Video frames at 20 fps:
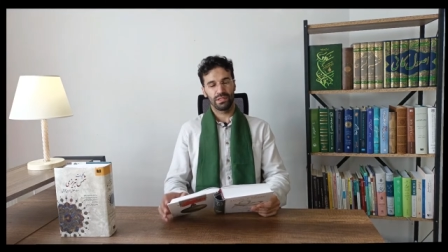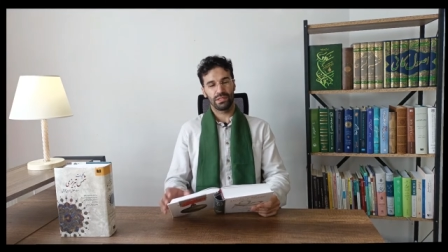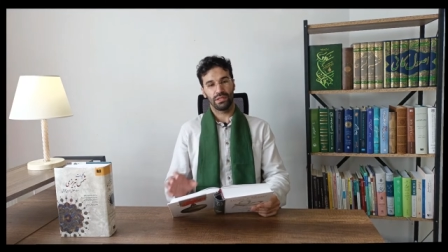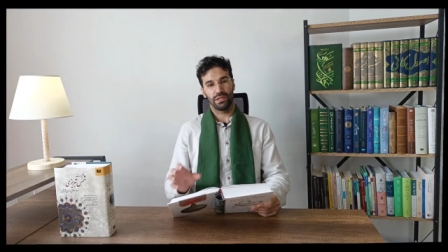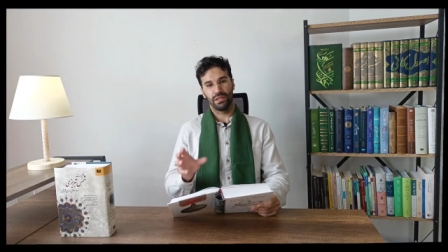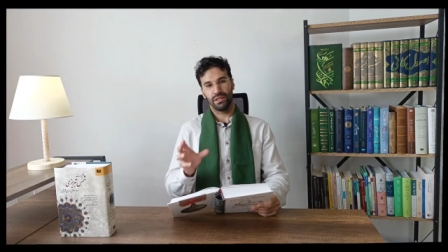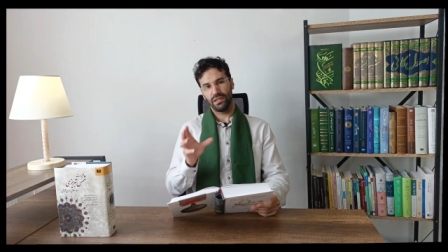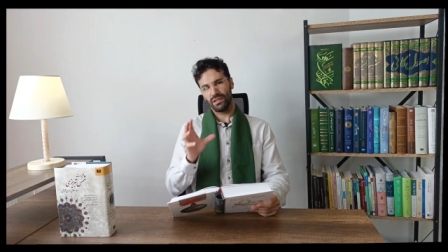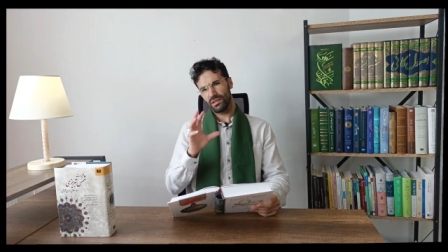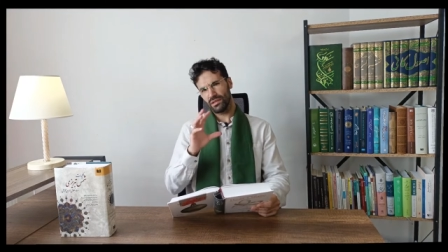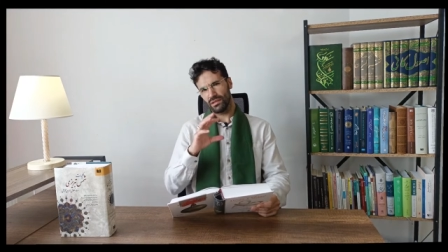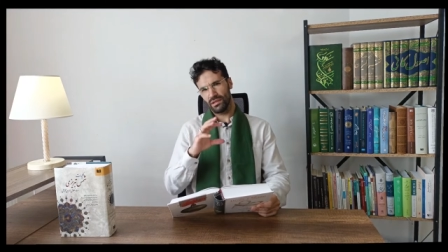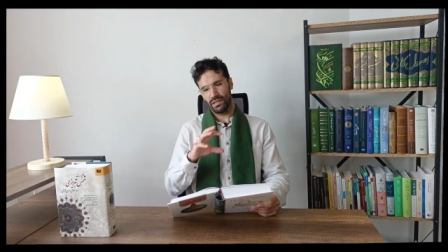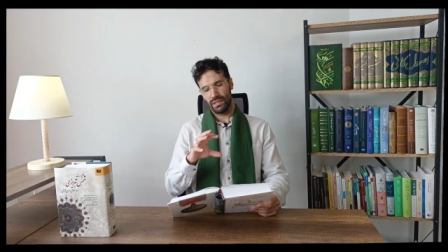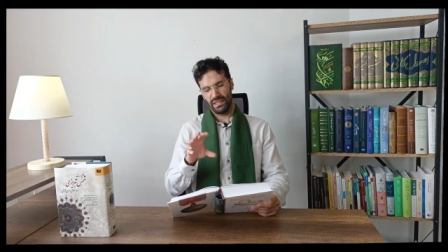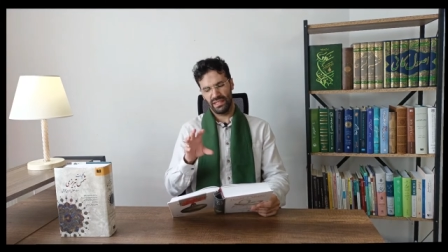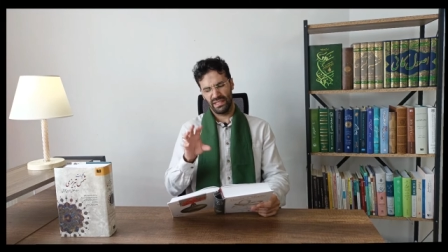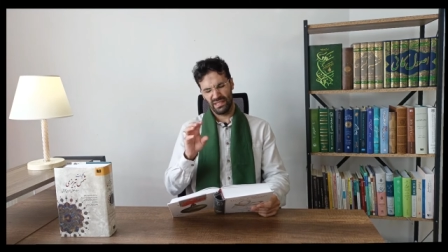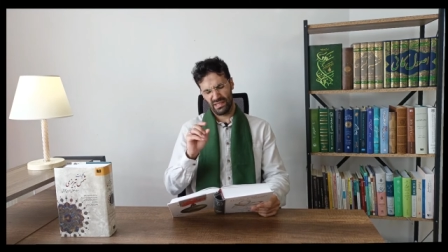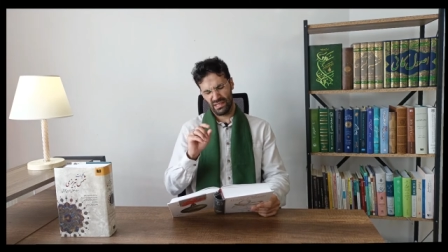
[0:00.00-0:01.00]
So here
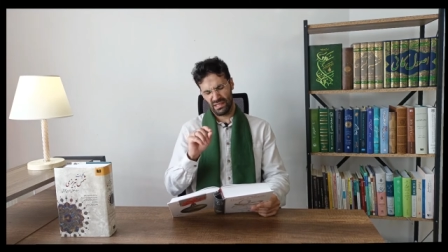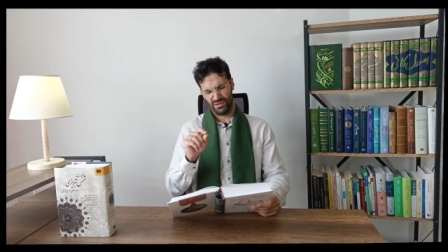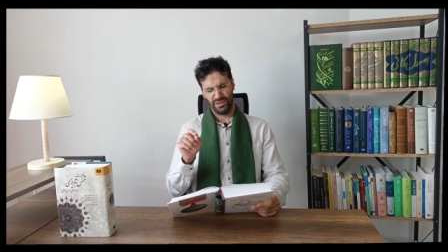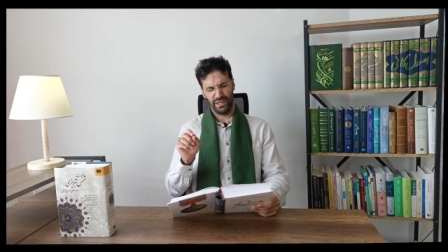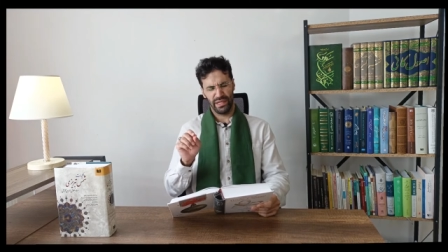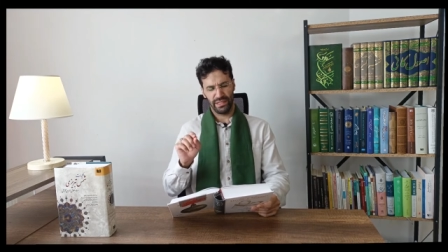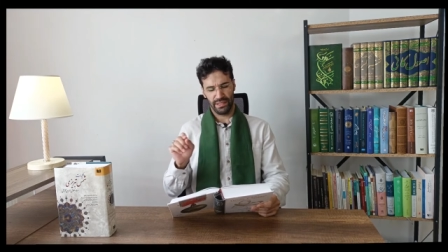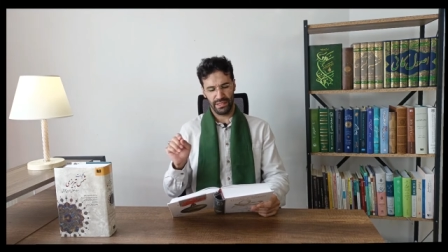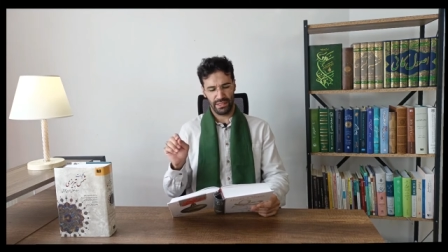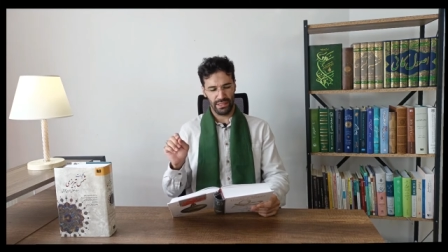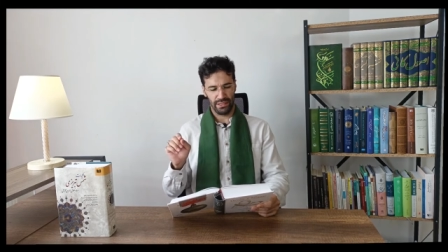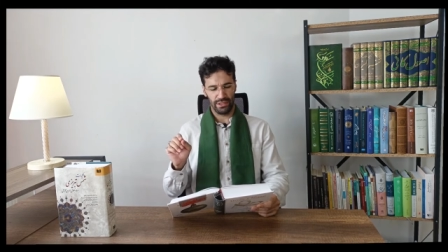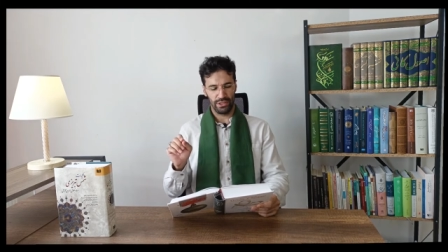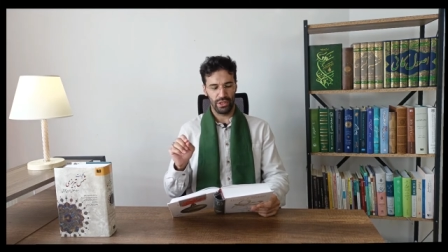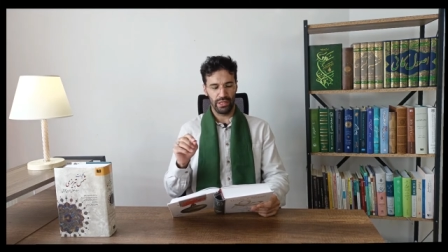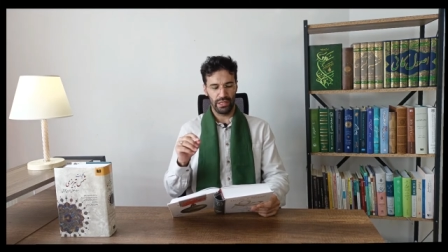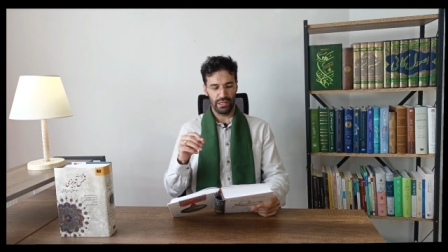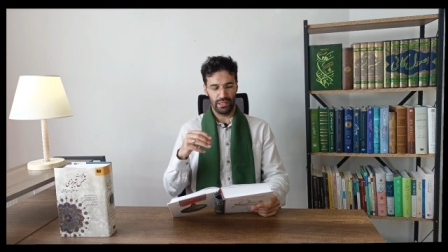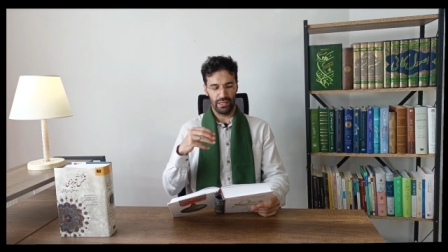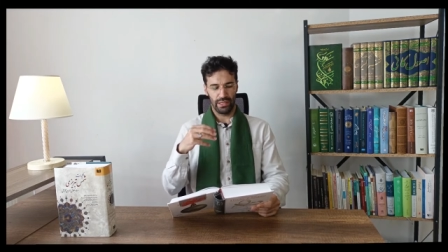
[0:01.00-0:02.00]
he's creating a
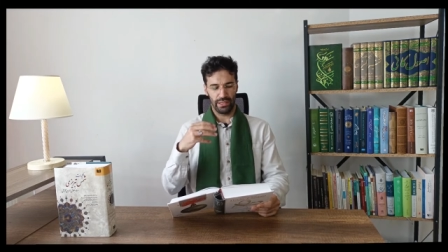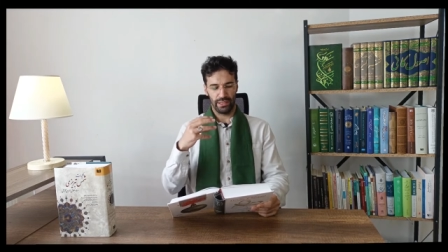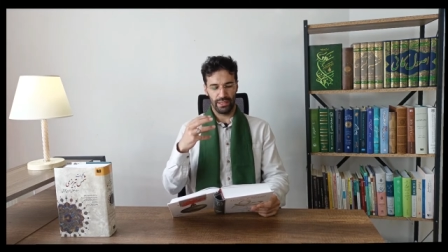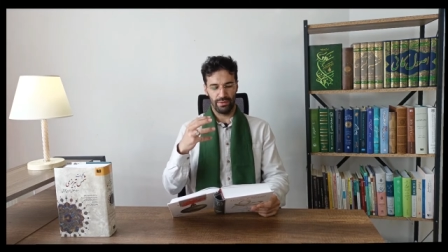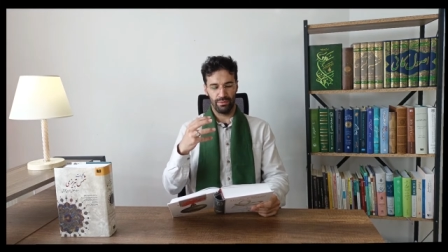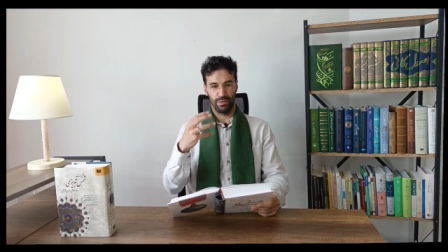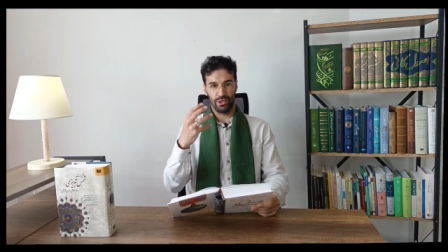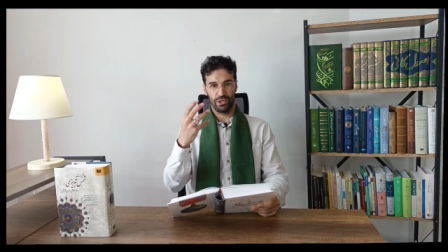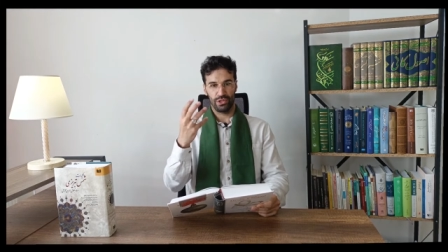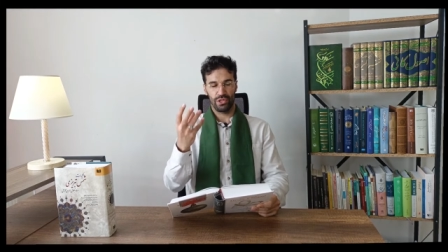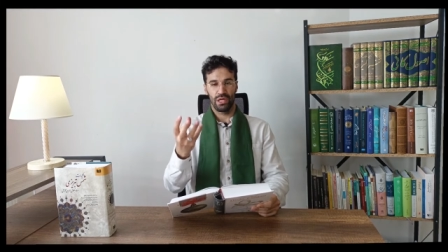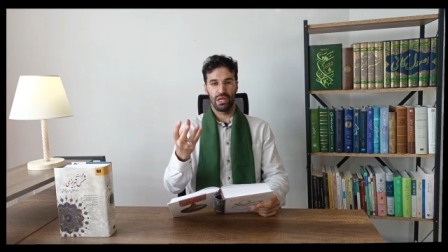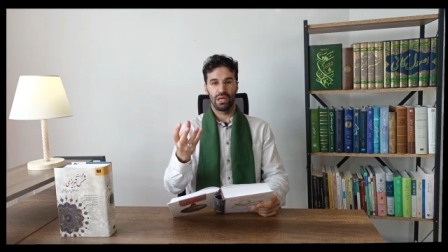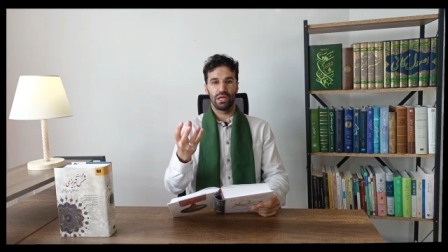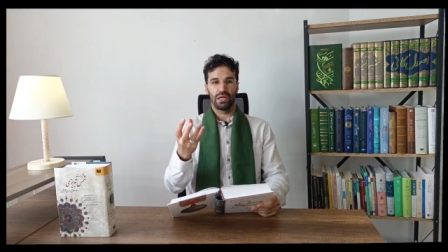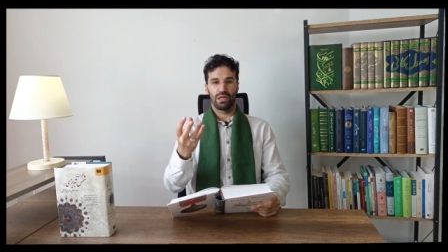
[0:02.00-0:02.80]
dialogue in which